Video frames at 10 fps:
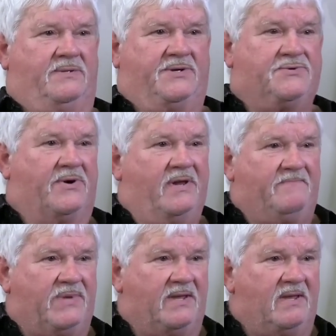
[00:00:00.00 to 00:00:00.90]
the
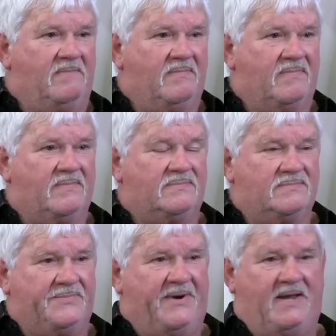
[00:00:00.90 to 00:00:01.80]
Dream Team,
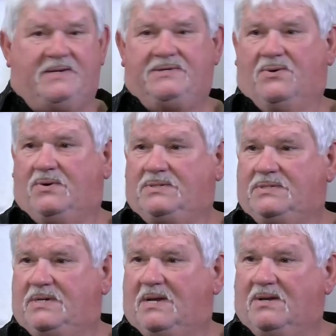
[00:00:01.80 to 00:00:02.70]
Randy
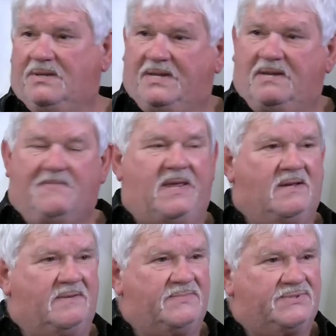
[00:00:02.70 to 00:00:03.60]
Dorton and all of them, he
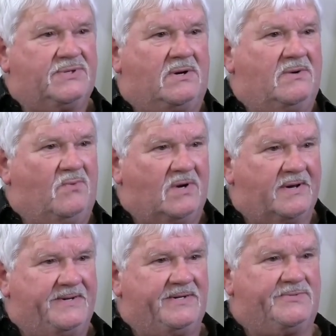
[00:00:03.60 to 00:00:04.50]
could start
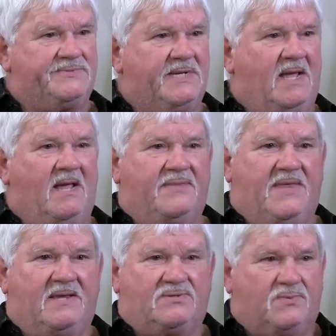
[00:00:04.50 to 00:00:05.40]
working on,
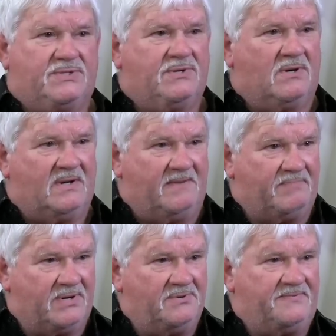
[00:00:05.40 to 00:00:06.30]
things would start
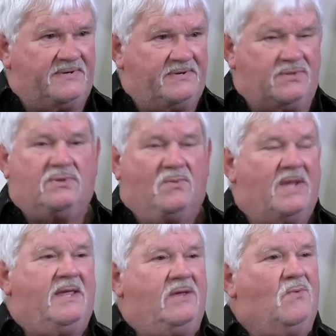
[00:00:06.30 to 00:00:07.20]
improving from the
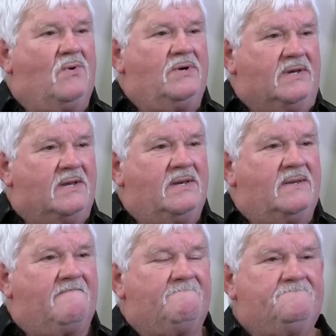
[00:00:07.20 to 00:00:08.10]
way he wanted it.
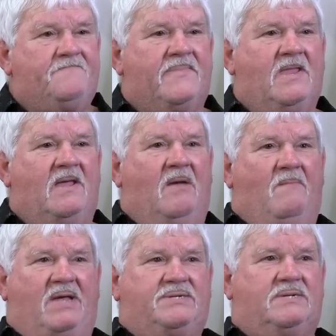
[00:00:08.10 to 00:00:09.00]

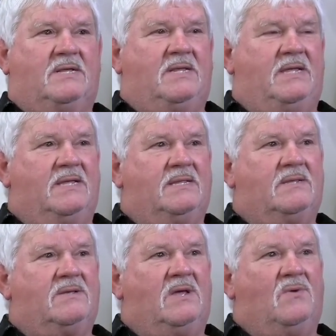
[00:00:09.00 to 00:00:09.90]
Basically,
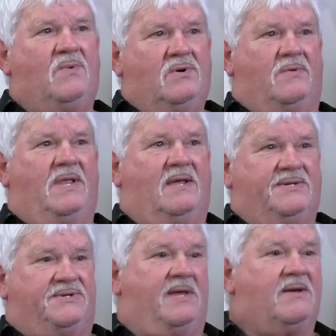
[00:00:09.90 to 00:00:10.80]
we were like a
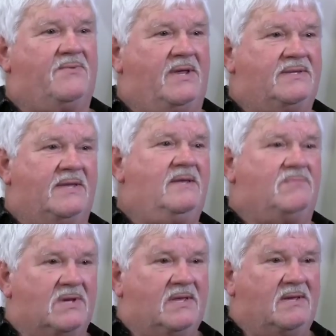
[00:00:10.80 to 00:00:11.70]
second-rate
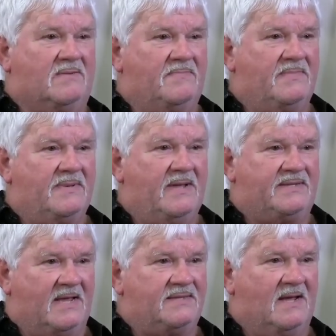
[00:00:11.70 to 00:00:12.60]
team to him
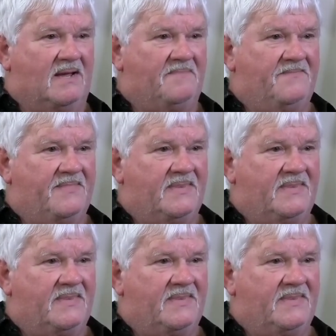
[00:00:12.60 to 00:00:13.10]
at that time.